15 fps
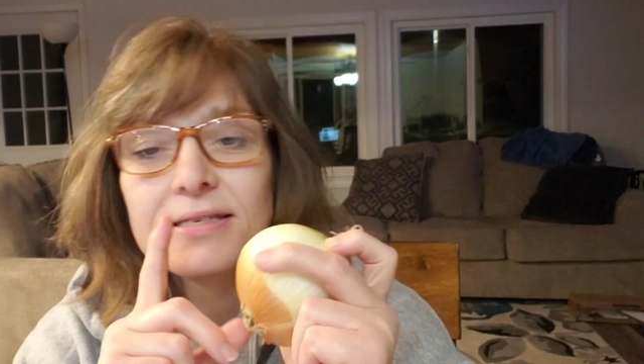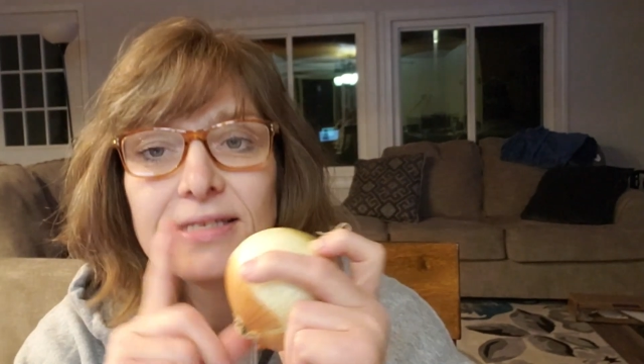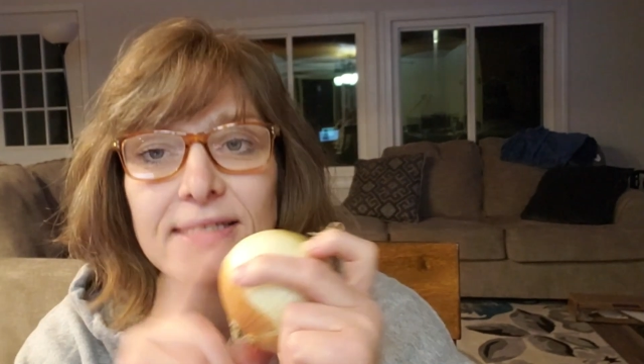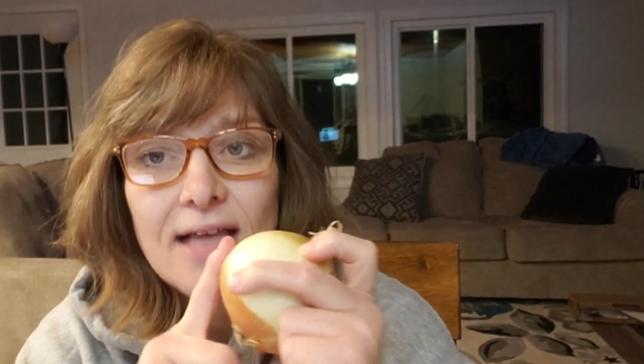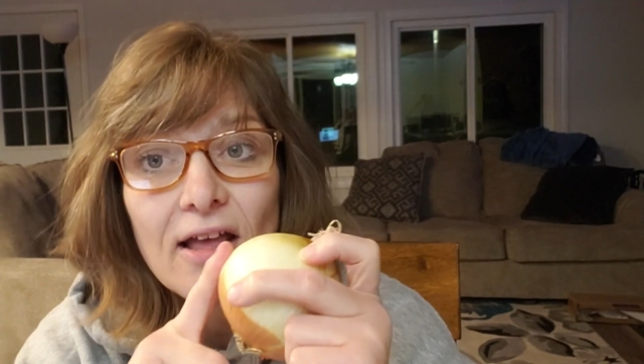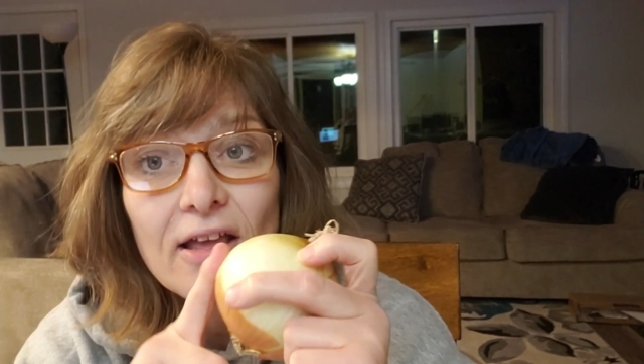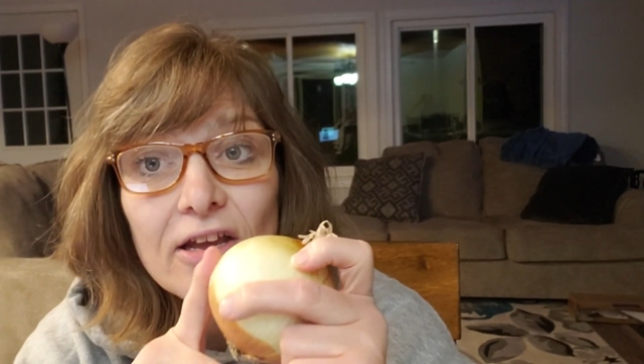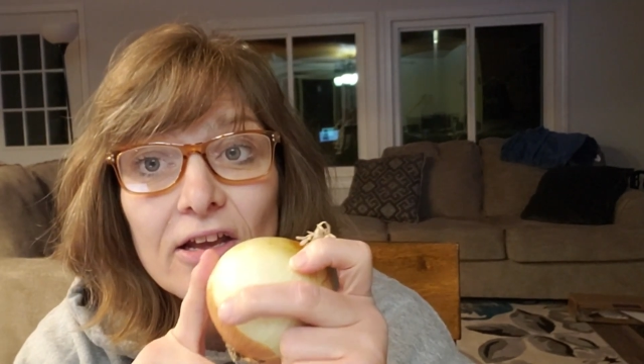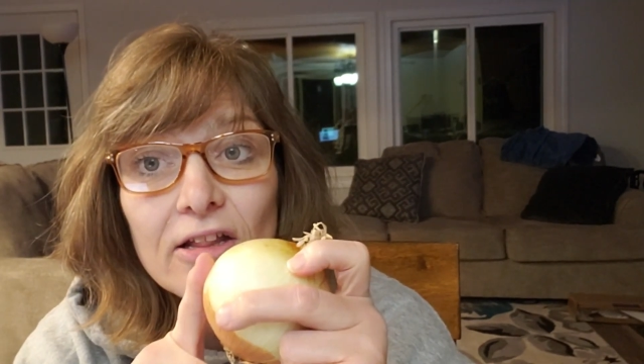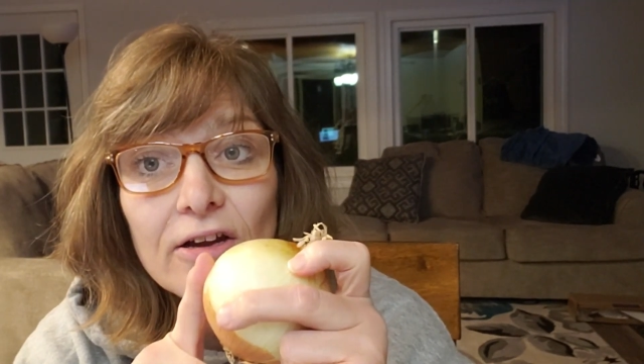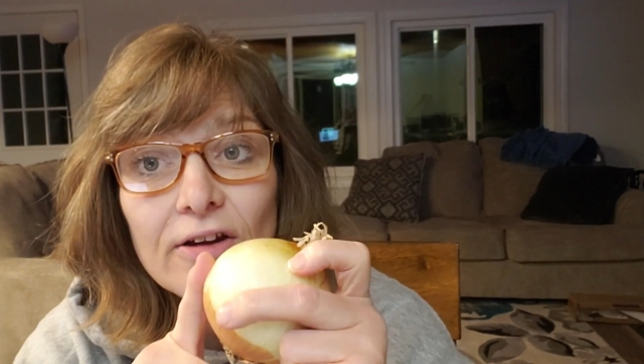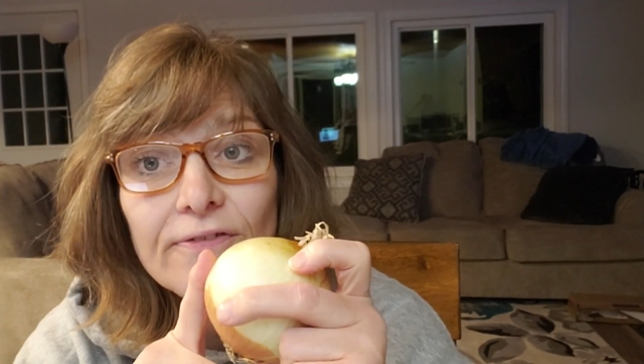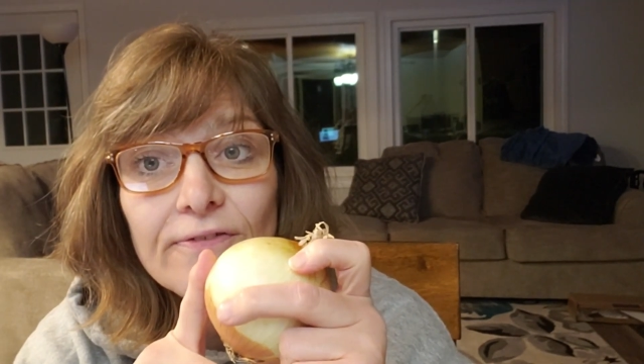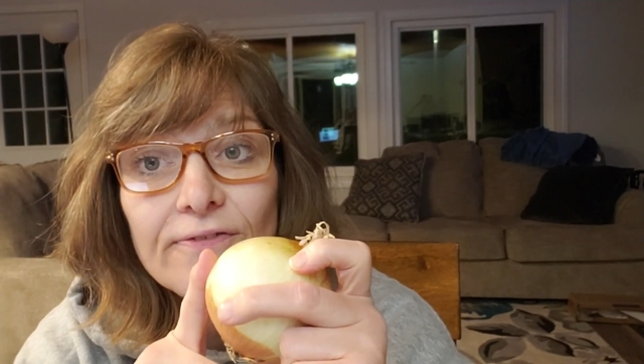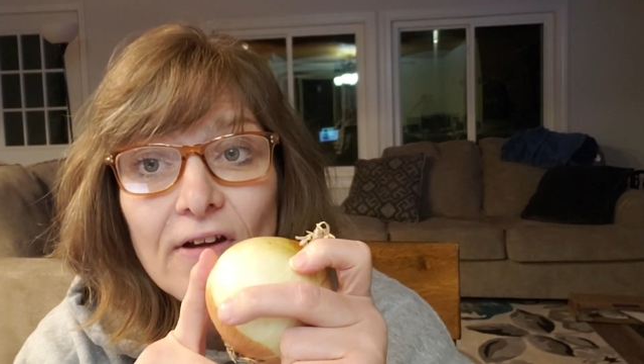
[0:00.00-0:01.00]

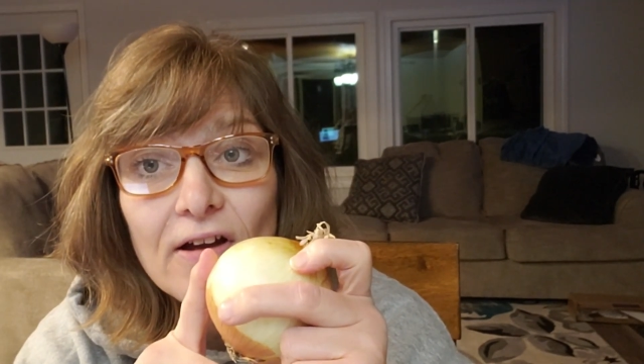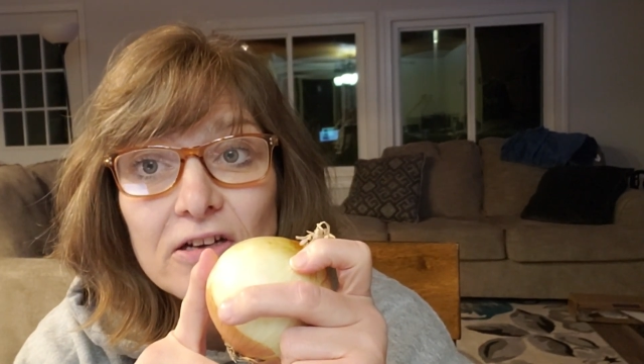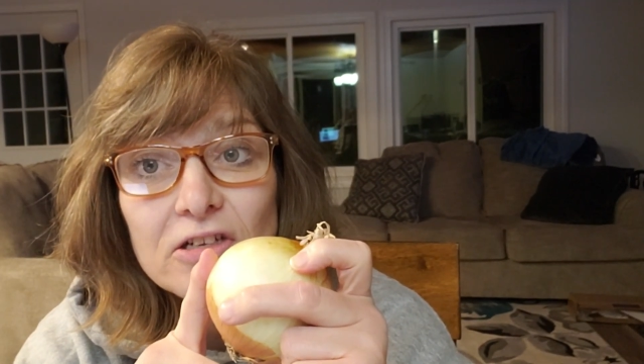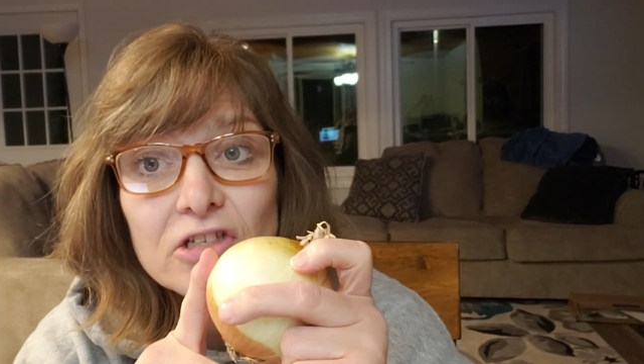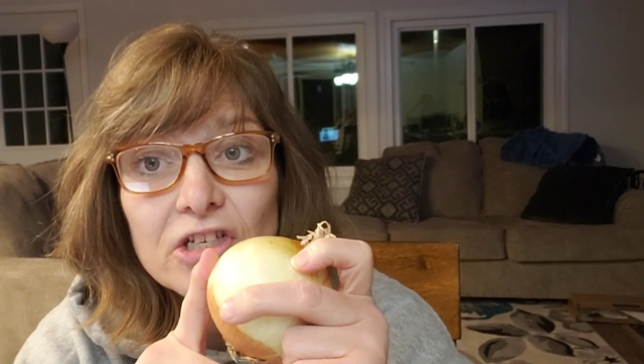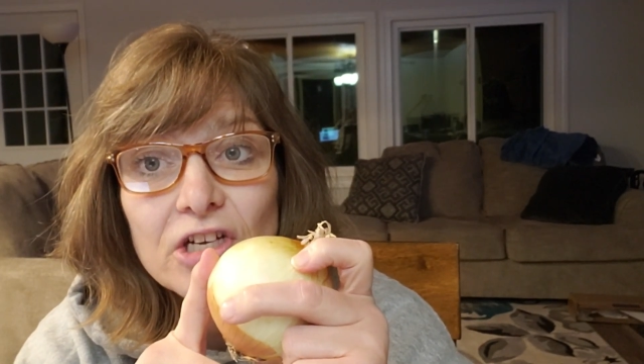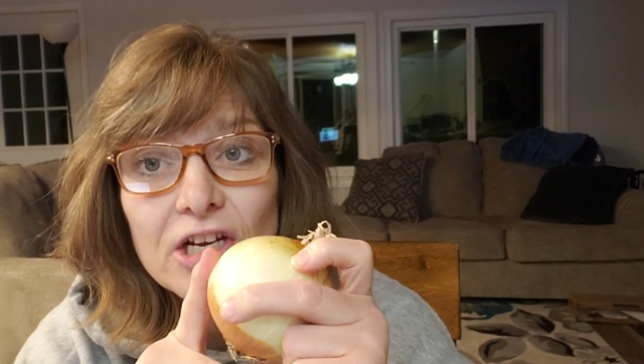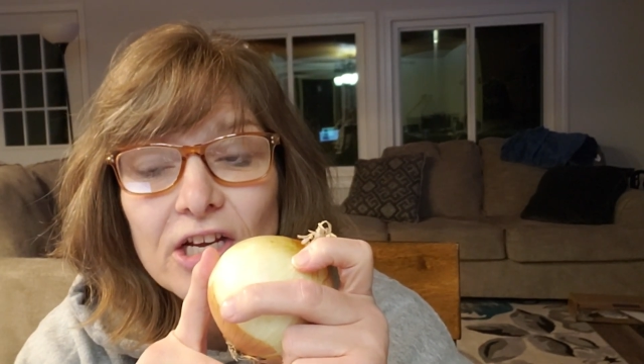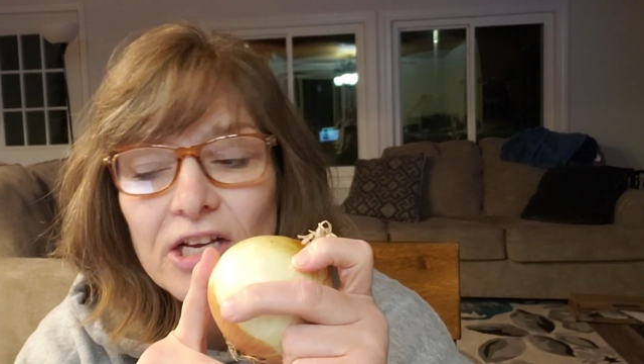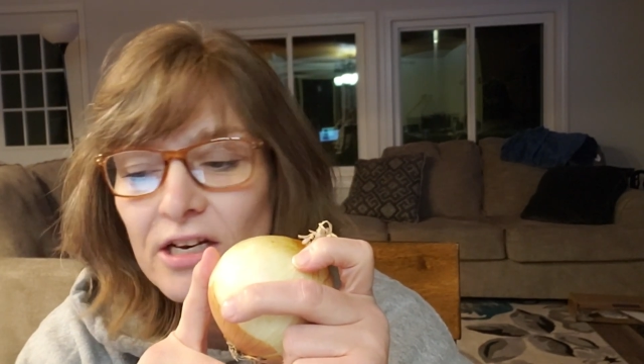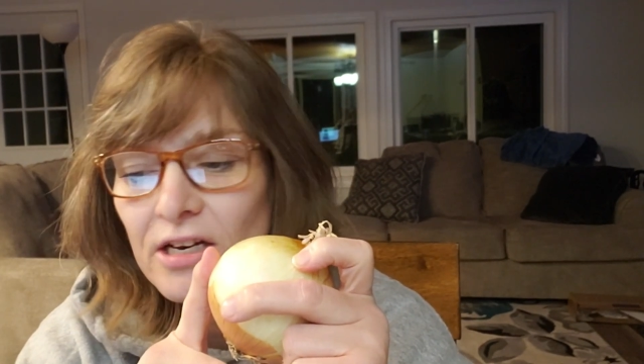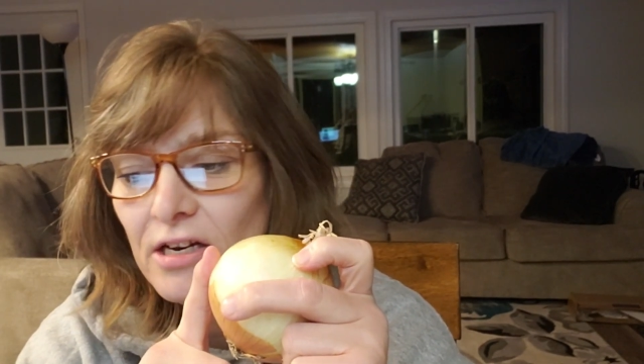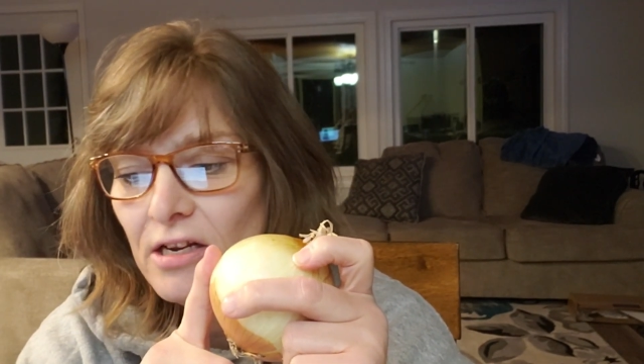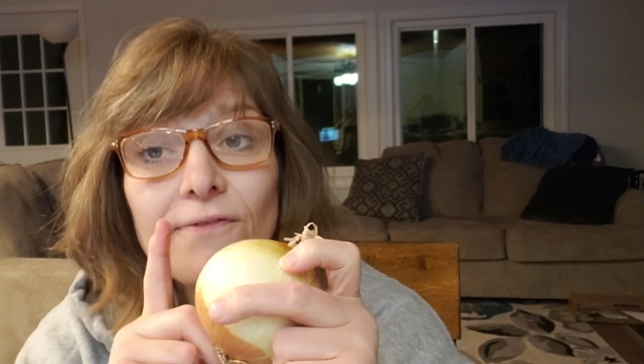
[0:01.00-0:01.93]
cellular function,